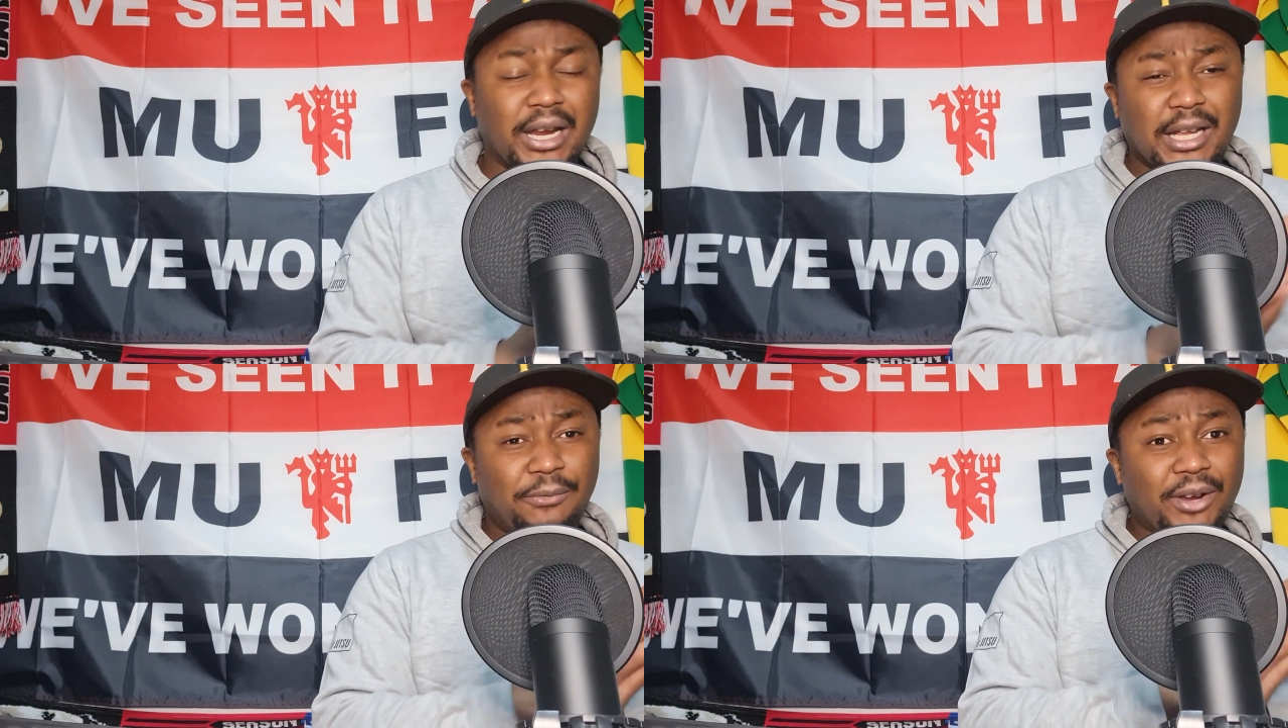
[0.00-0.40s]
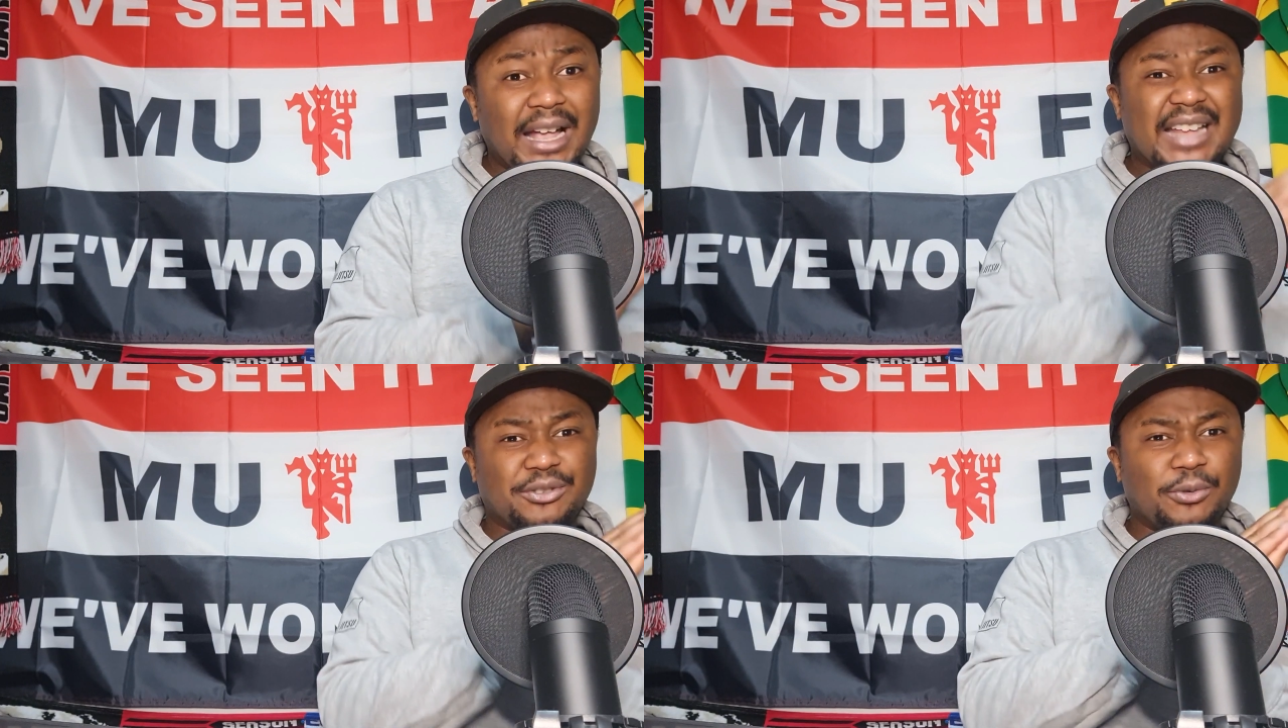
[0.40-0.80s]
And if you
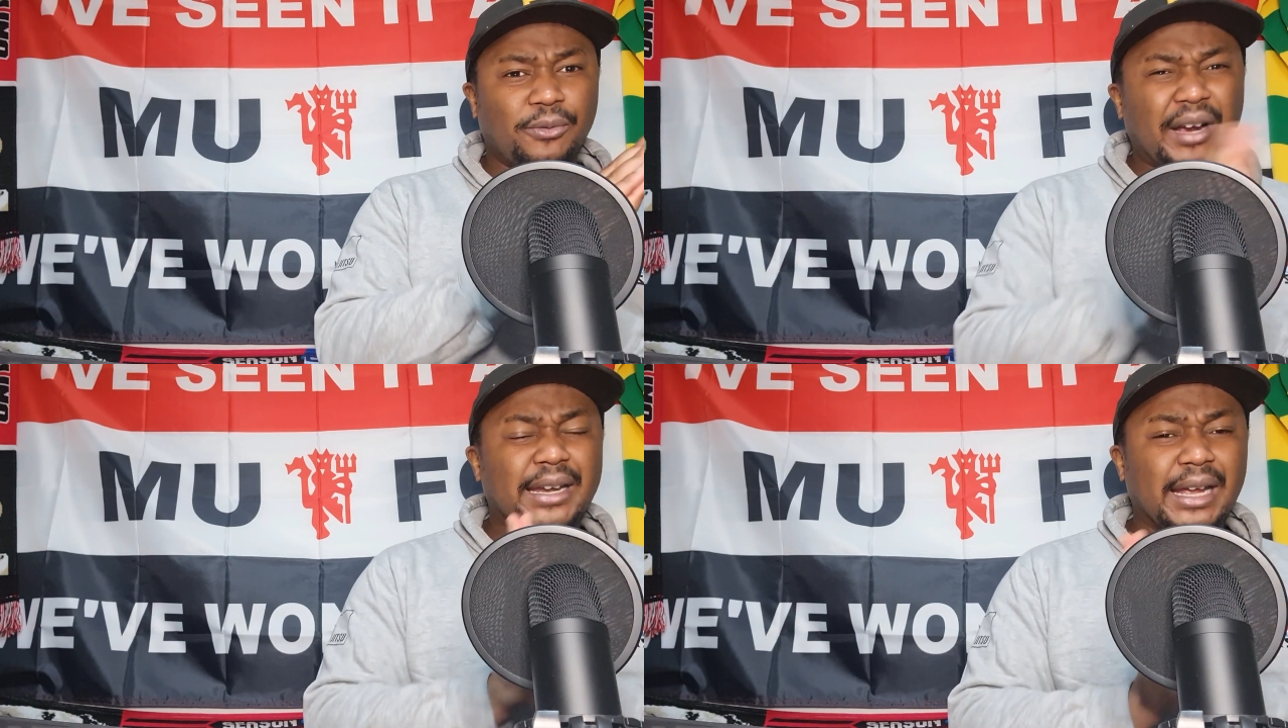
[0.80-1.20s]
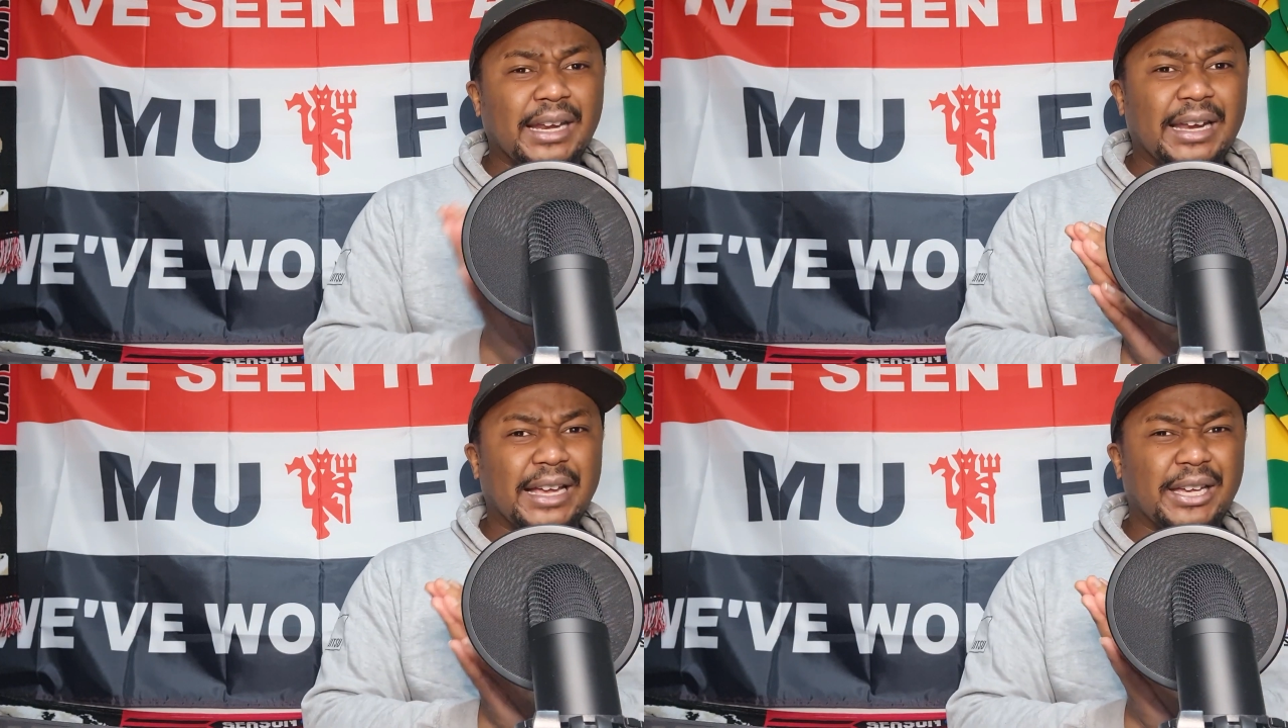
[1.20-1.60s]
guys do find
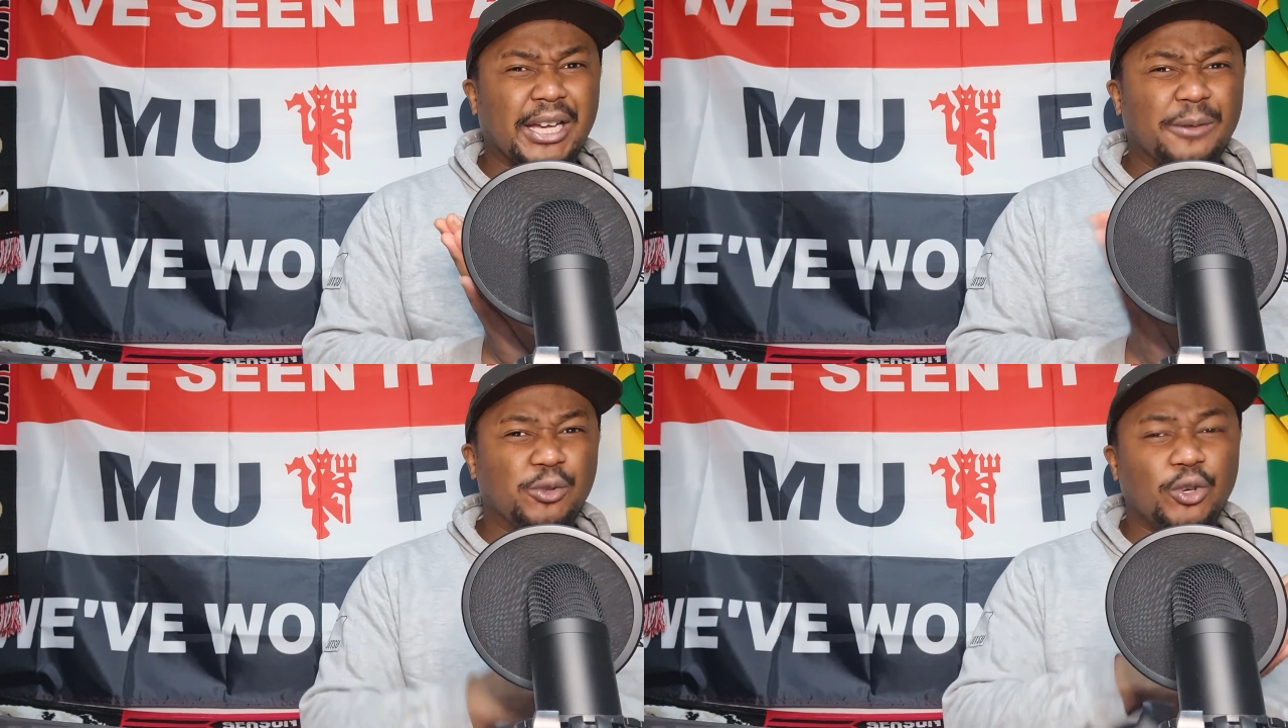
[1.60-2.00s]
any like um,